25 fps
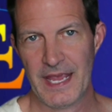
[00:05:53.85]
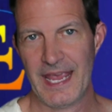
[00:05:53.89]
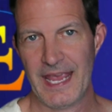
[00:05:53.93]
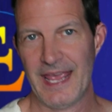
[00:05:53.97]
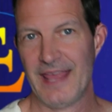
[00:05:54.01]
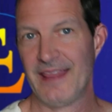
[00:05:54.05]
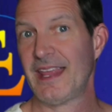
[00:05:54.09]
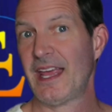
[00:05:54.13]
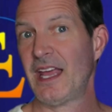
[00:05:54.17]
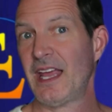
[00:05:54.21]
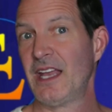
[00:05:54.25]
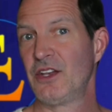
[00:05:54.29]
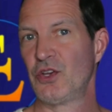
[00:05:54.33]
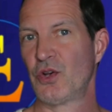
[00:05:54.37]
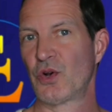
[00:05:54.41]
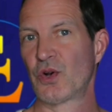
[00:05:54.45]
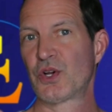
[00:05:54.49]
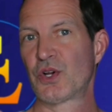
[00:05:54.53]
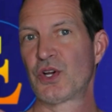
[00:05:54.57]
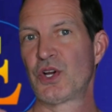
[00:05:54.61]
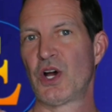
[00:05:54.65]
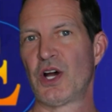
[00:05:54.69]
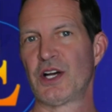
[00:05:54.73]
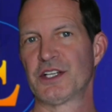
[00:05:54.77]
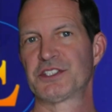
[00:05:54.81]
and then your
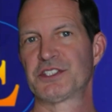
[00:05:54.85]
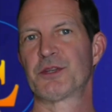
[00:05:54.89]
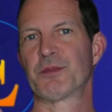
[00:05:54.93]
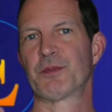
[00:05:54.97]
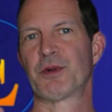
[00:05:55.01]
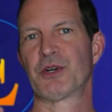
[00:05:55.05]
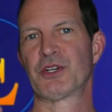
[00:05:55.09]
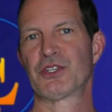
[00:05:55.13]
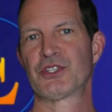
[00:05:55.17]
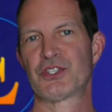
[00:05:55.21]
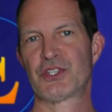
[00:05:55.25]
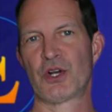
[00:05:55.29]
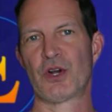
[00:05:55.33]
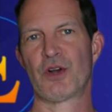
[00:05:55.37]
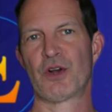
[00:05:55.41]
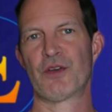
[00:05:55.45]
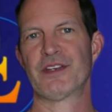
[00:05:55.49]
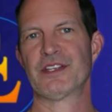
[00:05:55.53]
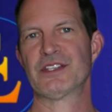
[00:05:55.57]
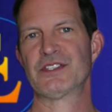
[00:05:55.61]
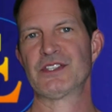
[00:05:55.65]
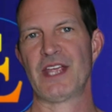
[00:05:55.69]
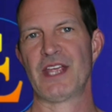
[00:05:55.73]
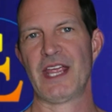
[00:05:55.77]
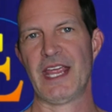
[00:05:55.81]
customer
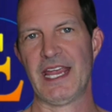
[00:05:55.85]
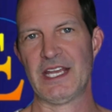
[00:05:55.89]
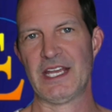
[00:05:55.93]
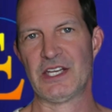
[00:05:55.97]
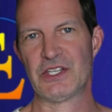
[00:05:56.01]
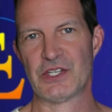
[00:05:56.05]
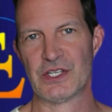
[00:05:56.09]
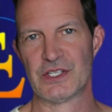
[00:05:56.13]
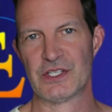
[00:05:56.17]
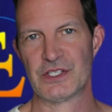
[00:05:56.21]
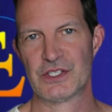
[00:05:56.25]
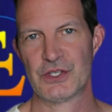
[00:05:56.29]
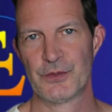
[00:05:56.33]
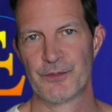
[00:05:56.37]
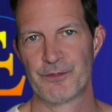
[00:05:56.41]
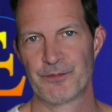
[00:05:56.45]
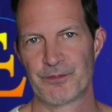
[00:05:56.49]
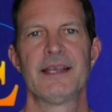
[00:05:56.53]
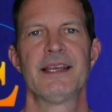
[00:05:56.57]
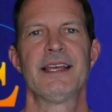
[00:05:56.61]
service agent.